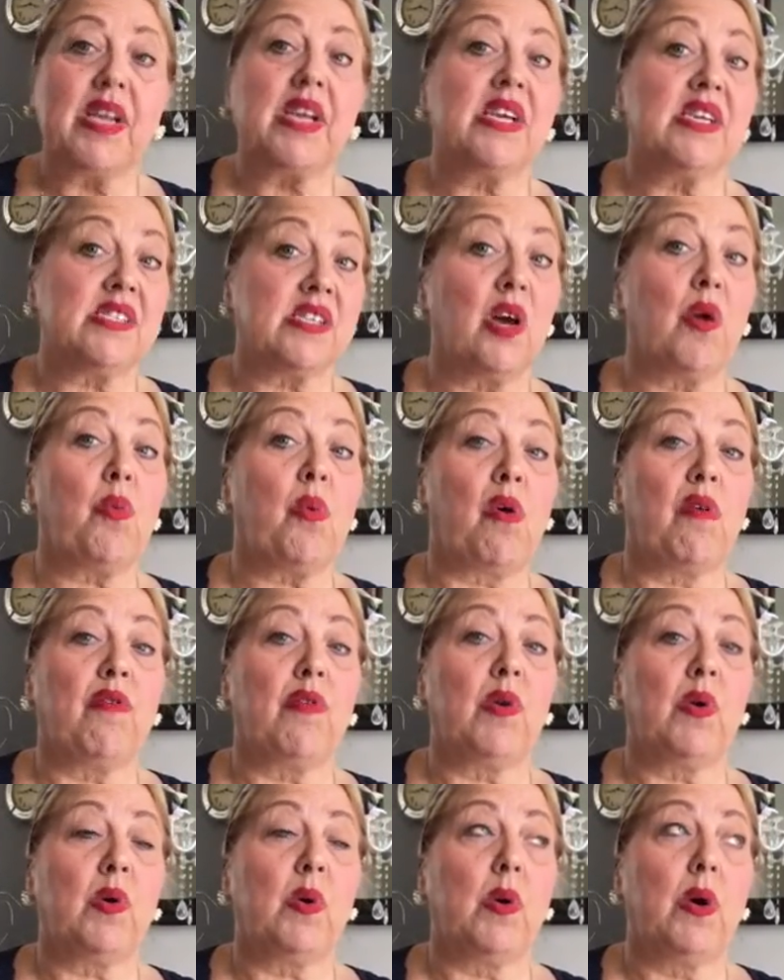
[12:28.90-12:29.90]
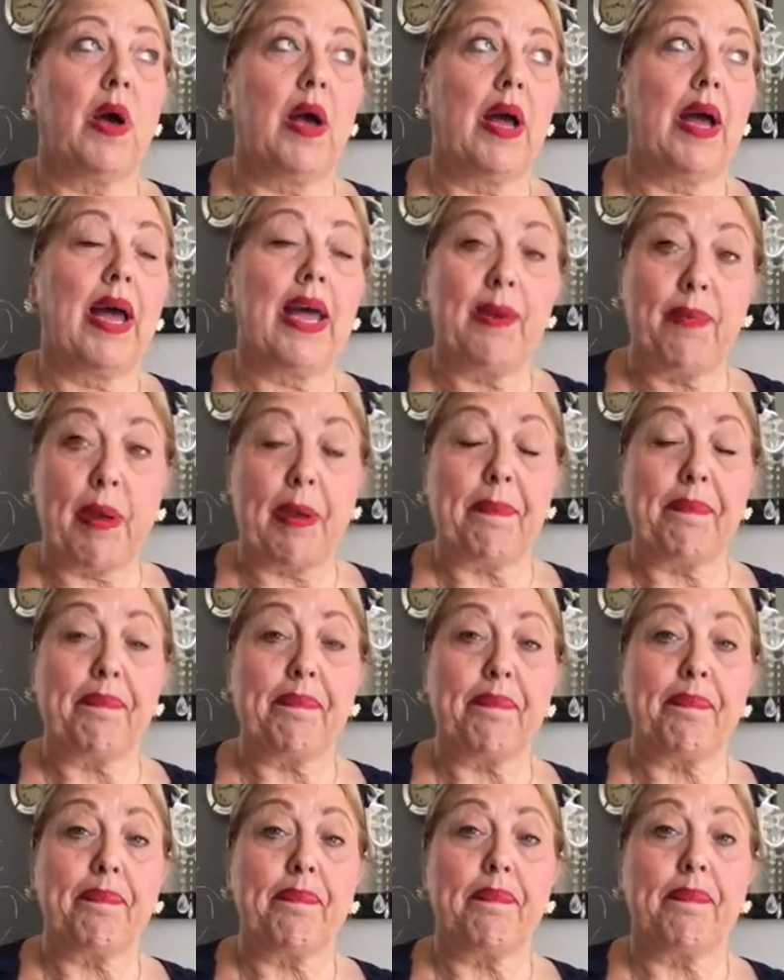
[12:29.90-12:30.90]
Because I waffle. Anyway,
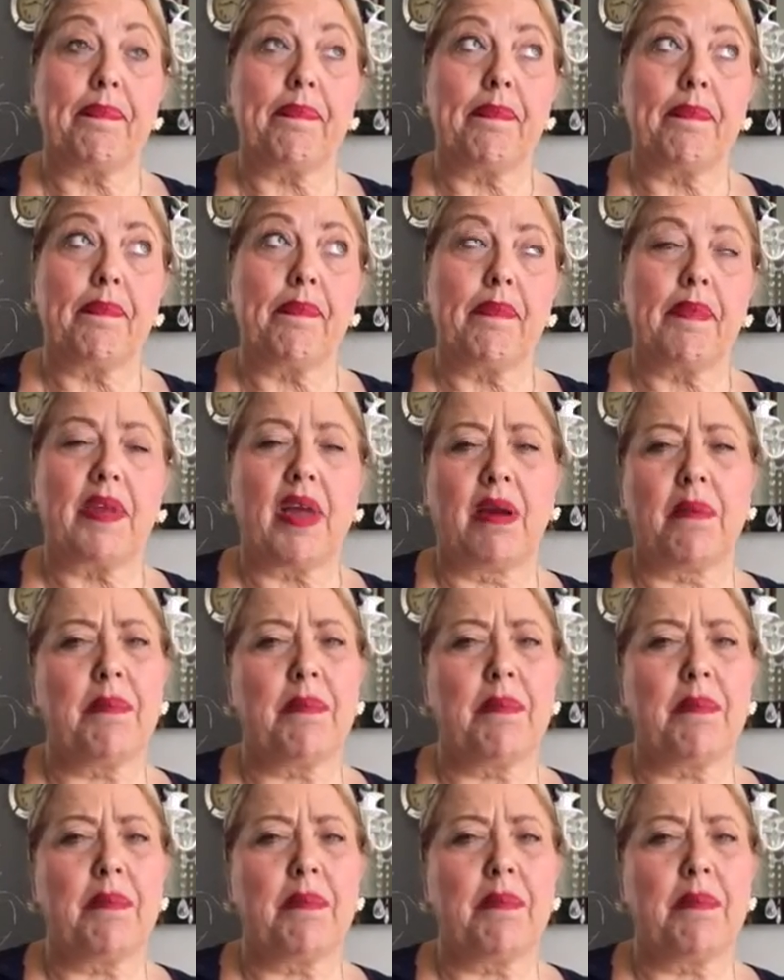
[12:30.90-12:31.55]
I